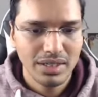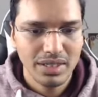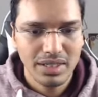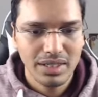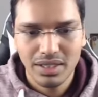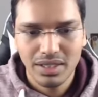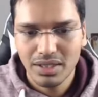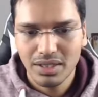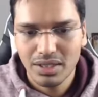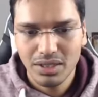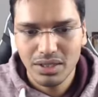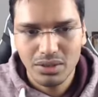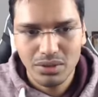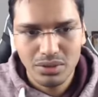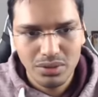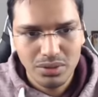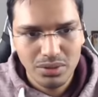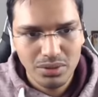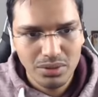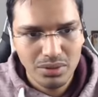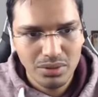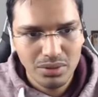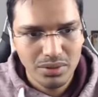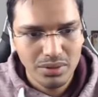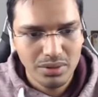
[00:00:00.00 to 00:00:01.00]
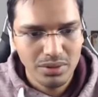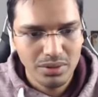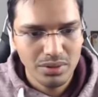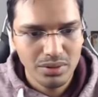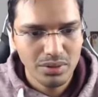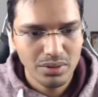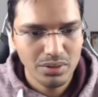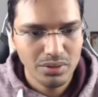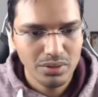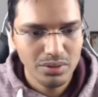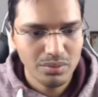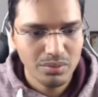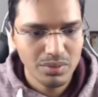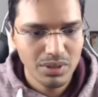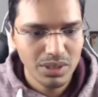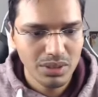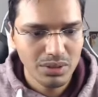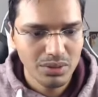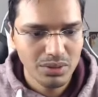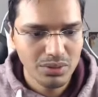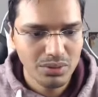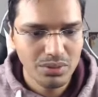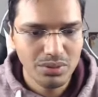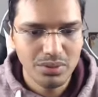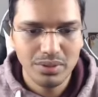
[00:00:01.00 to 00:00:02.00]
king d2, rook
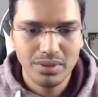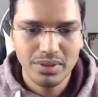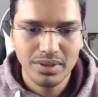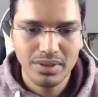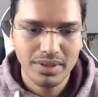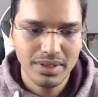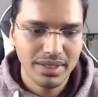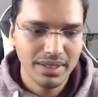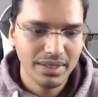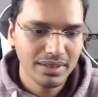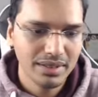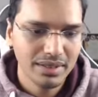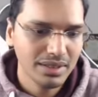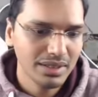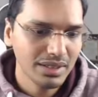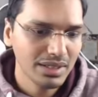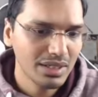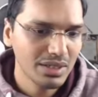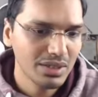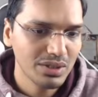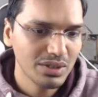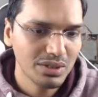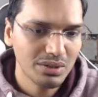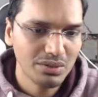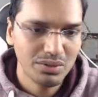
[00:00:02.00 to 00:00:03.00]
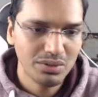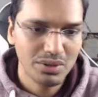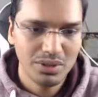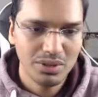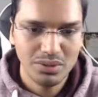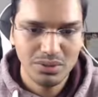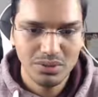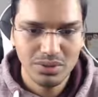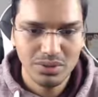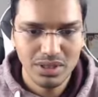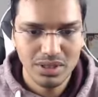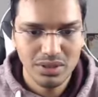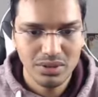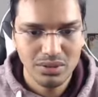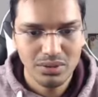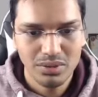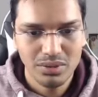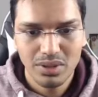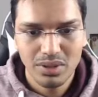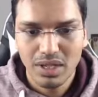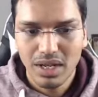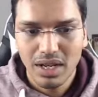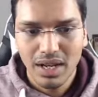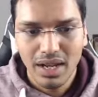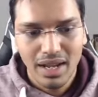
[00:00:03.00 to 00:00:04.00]
b2, king c1, rook
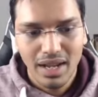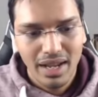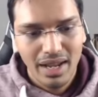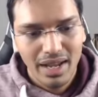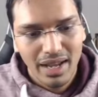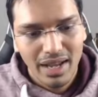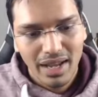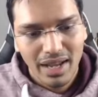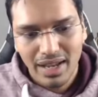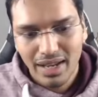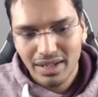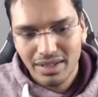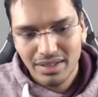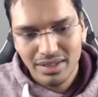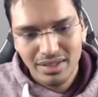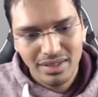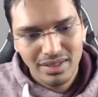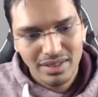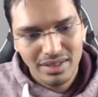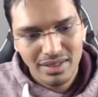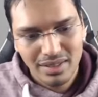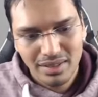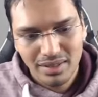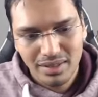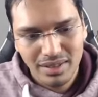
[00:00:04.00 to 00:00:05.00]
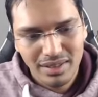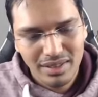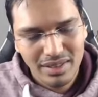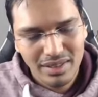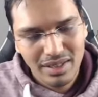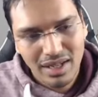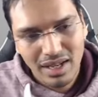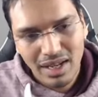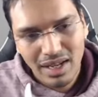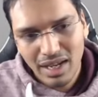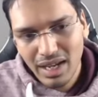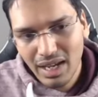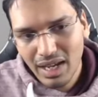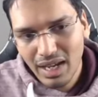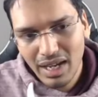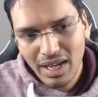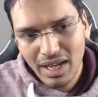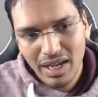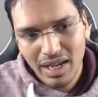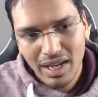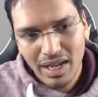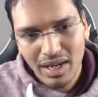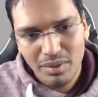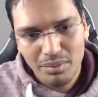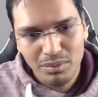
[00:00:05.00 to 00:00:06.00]
e2, and
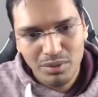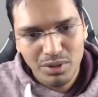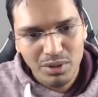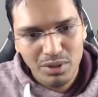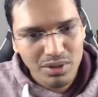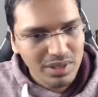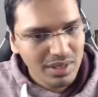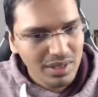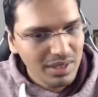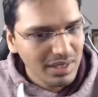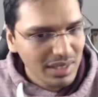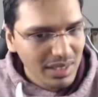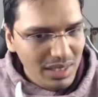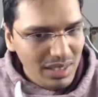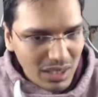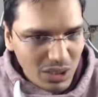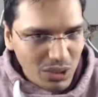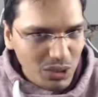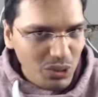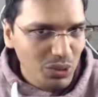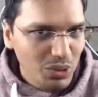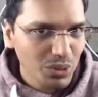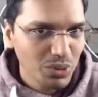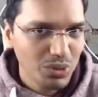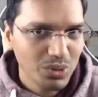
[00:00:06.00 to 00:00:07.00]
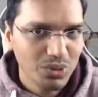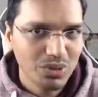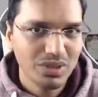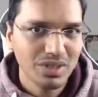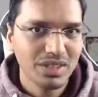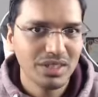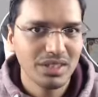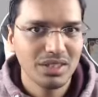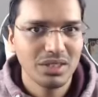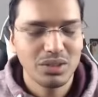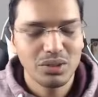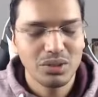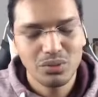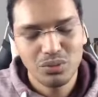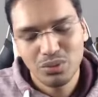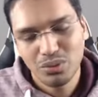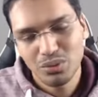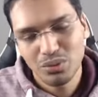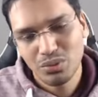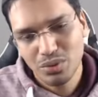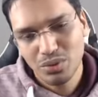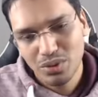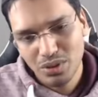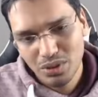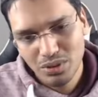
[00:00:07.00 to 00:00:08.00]
I'm not entirely sure that you would
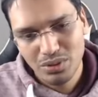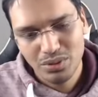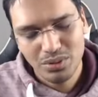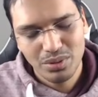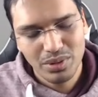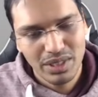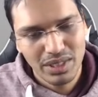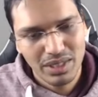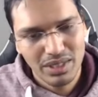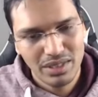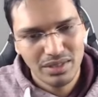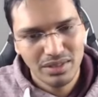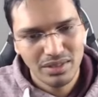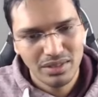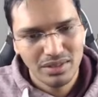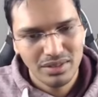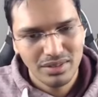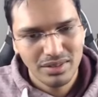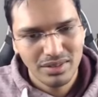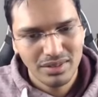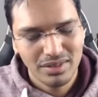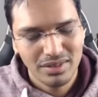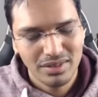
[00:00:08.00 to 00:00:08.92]
want to get